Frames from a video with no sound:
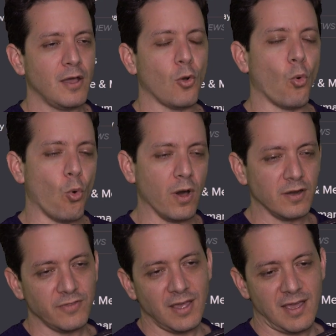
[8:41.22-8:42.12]
one
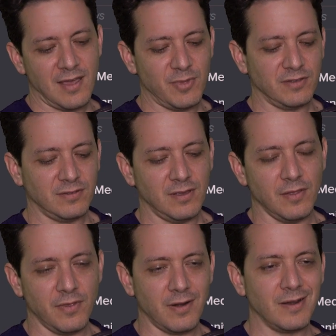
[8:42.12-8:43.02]
of the habits
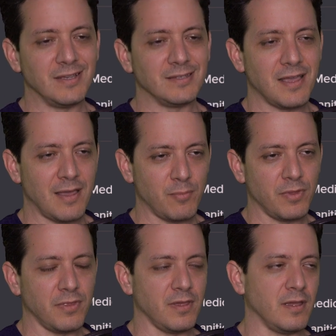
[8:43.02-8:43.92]
in there is
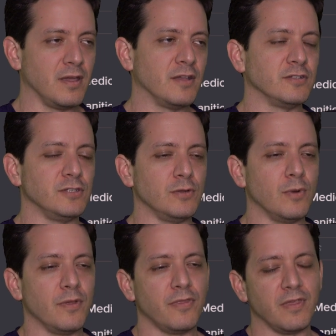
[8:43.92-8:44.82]
empathy.
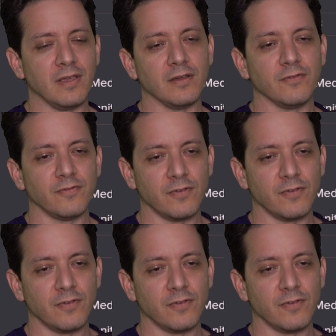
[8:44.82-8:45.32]
To seek